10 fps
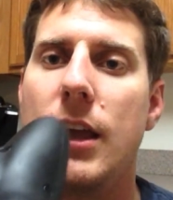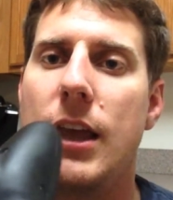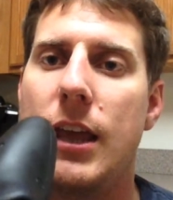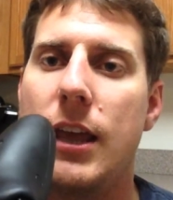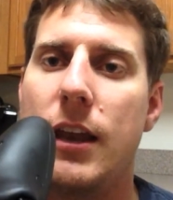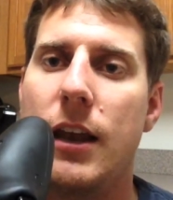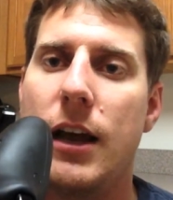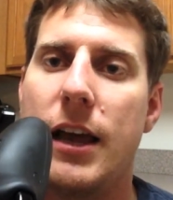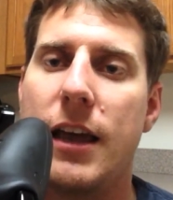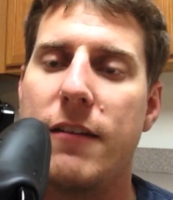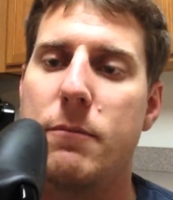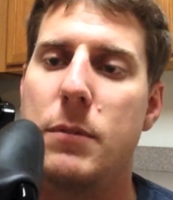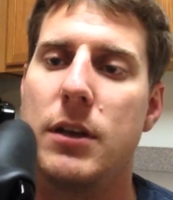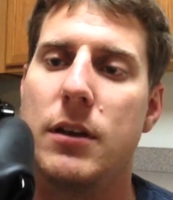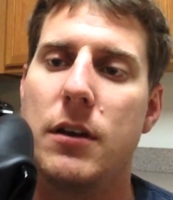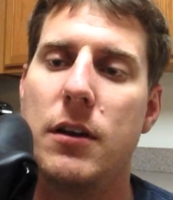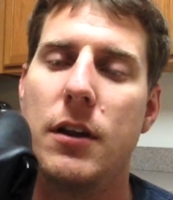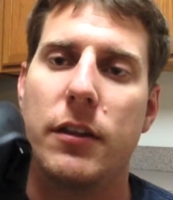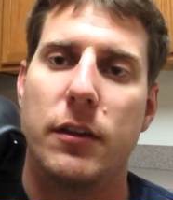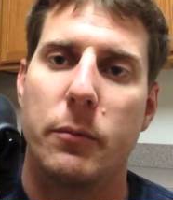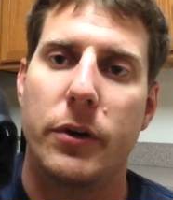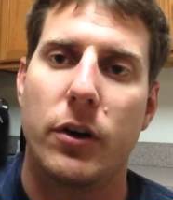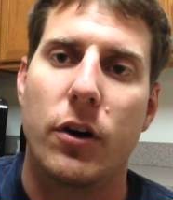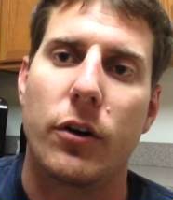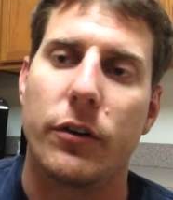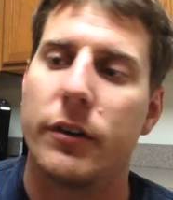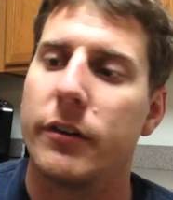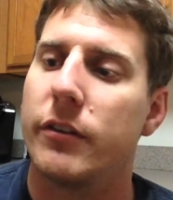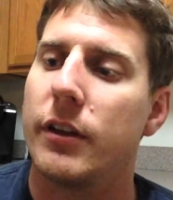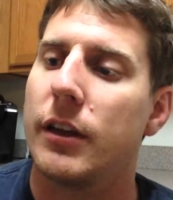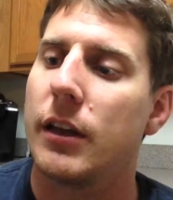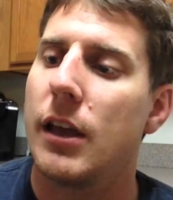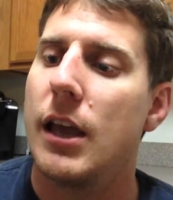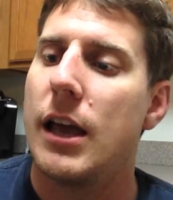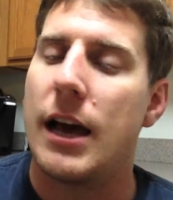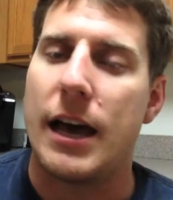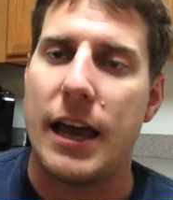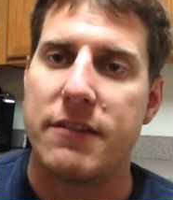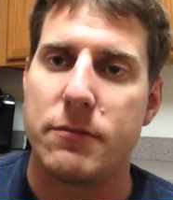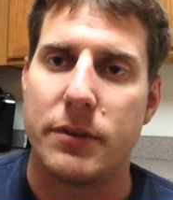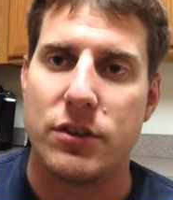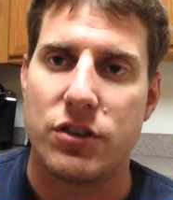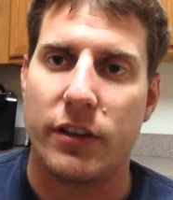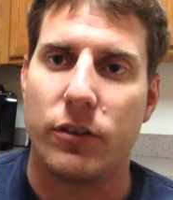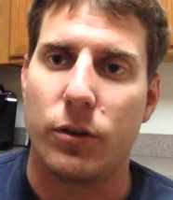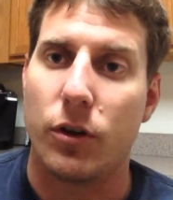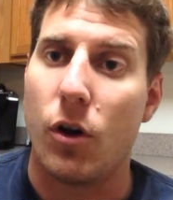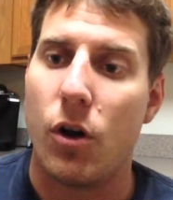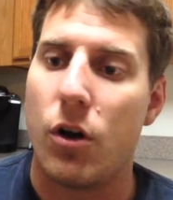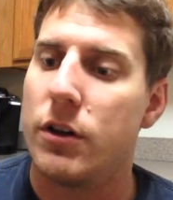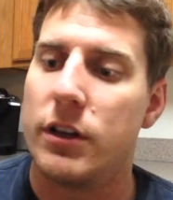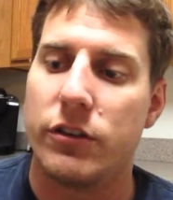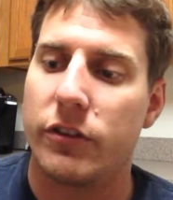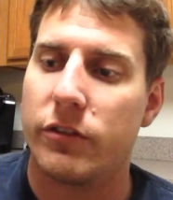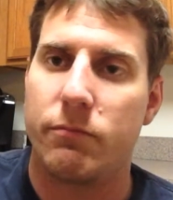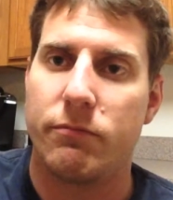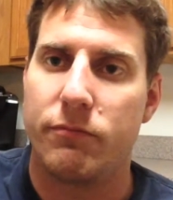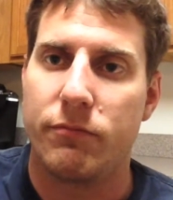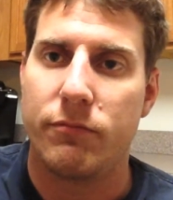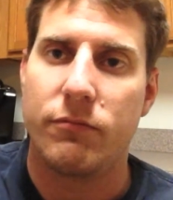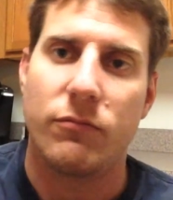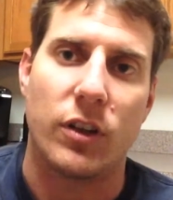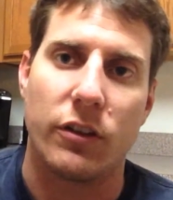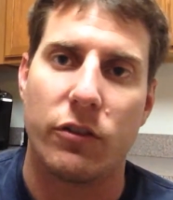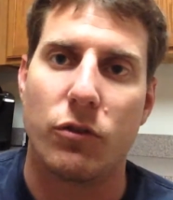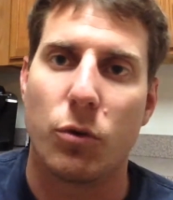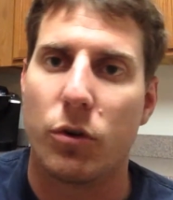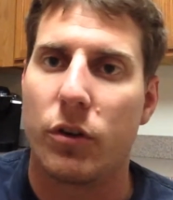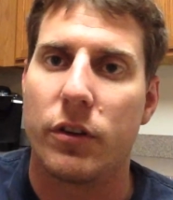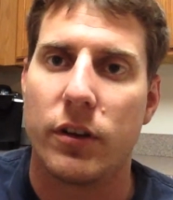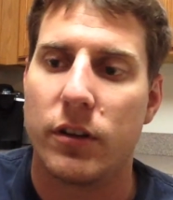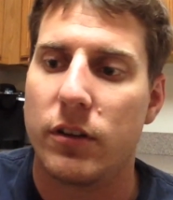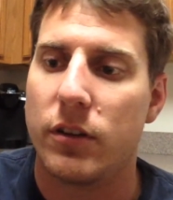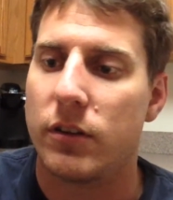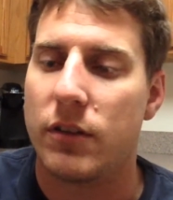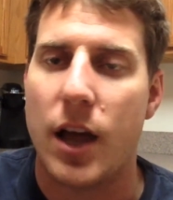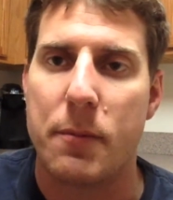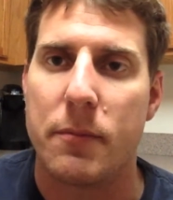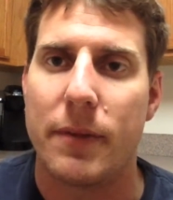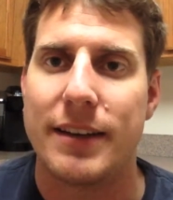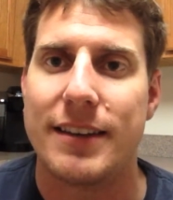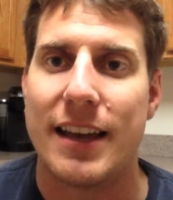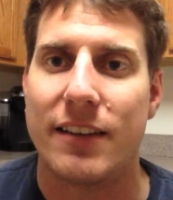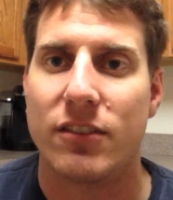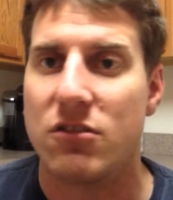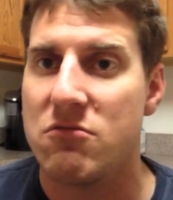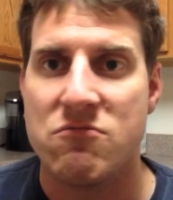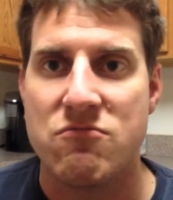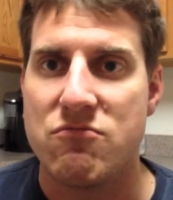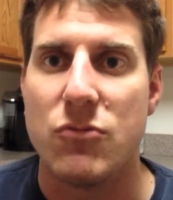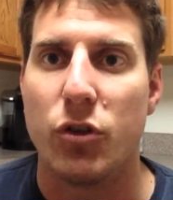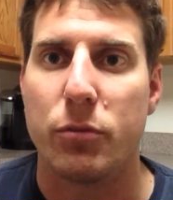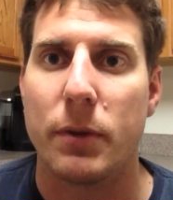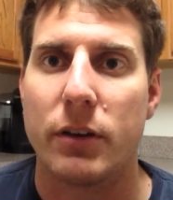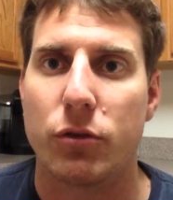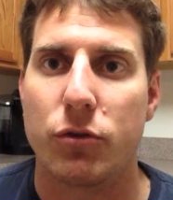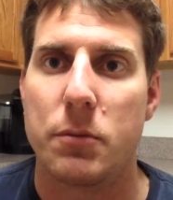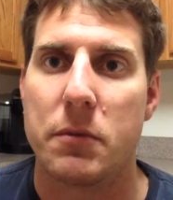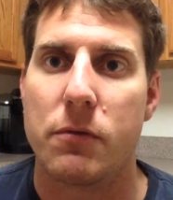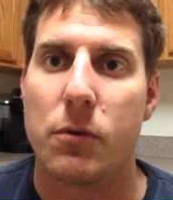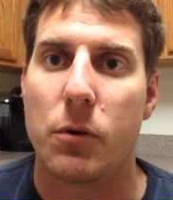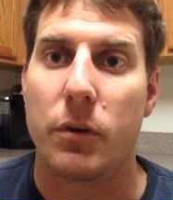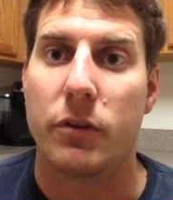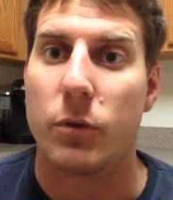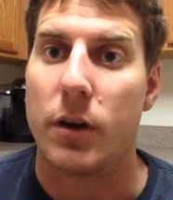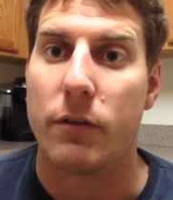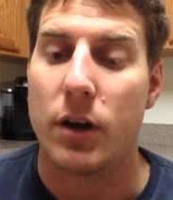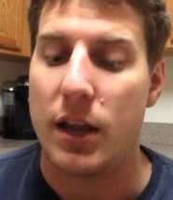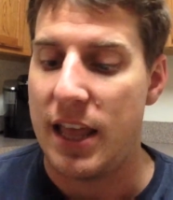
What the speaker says: And I have been nothing but hard on this thing. I haven't been gentle at all. It just gets stored on the top of my desk. No special treatment for it whatsoever.